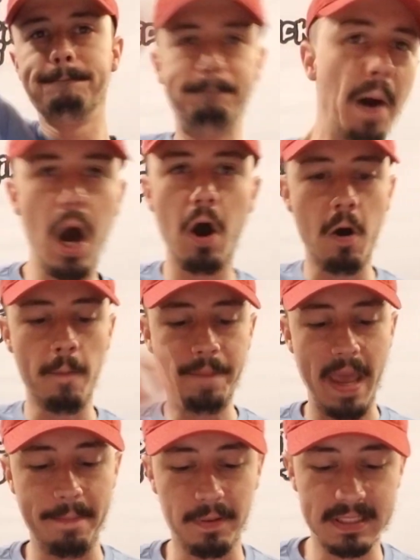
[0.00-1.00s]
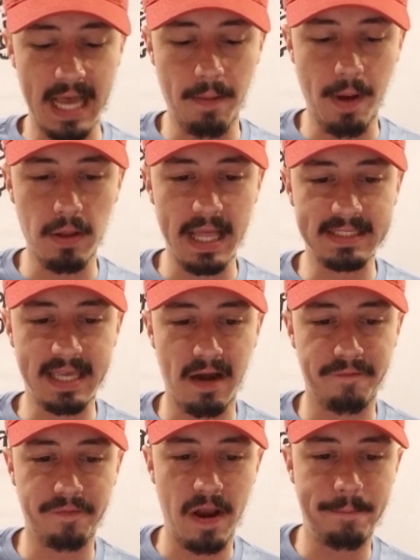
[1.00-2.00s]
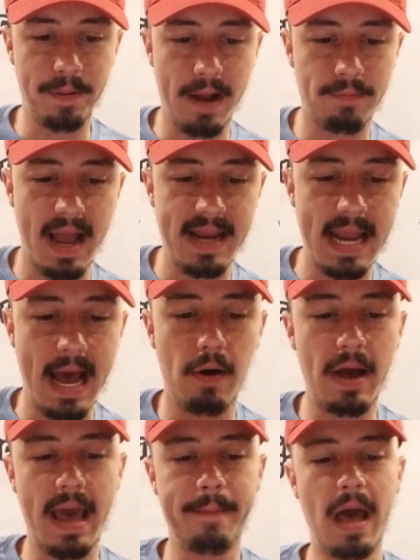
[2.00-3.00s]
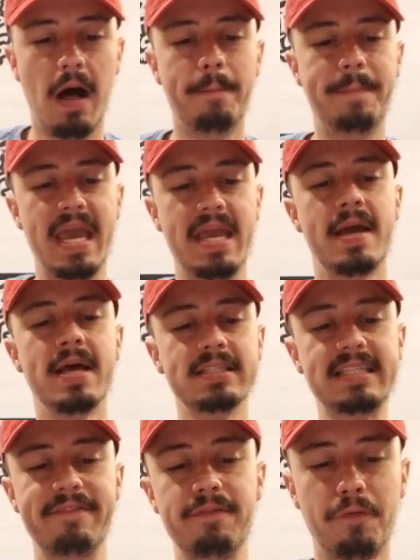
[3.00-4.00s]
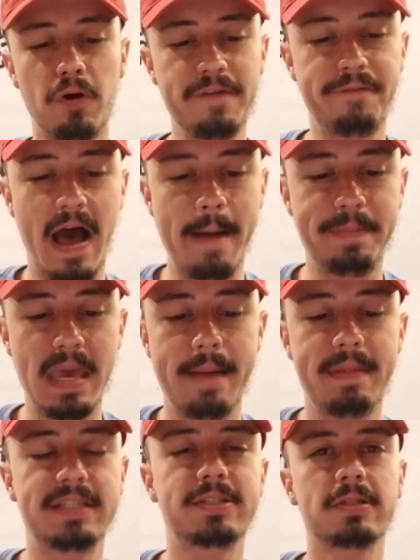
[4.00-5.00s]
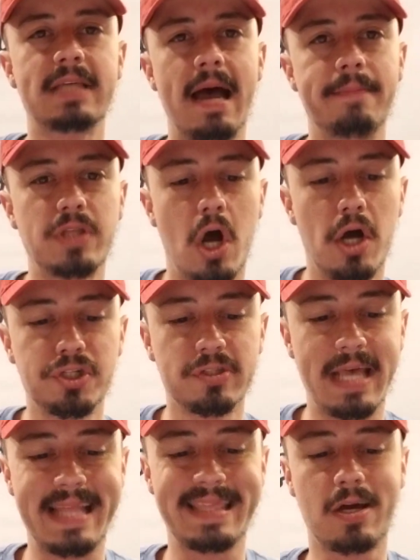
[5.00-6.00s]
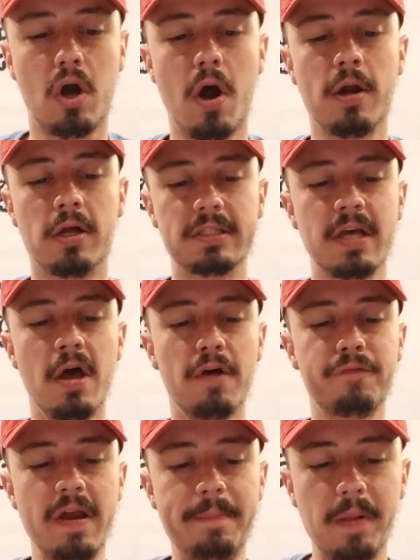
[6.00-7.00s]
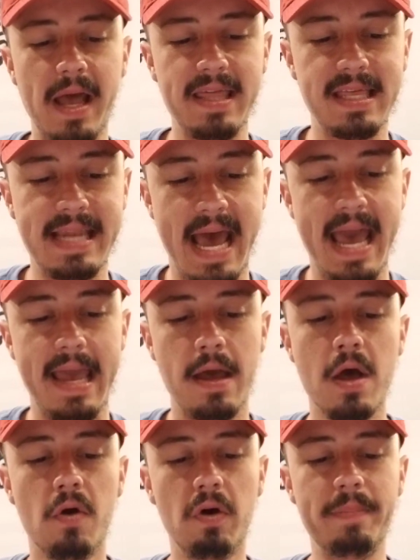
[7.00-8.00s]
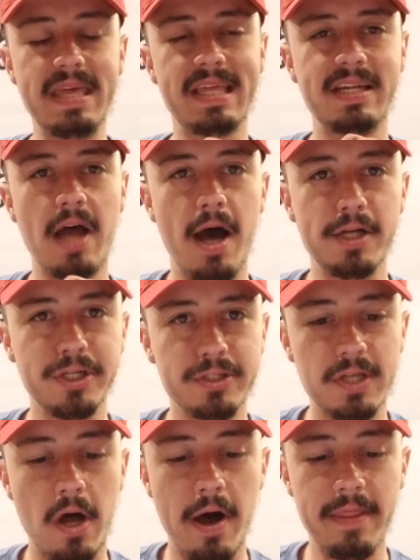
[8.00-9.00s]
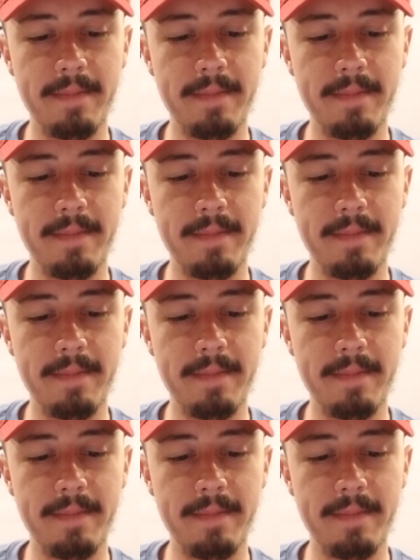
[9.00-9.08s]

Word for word: Boom! People's elbow. Let's get a free play right now. MLB, 7.45 p.m. Eastern Time. Dodgers at the Cardinals. Free play of the day will be the Dodgers on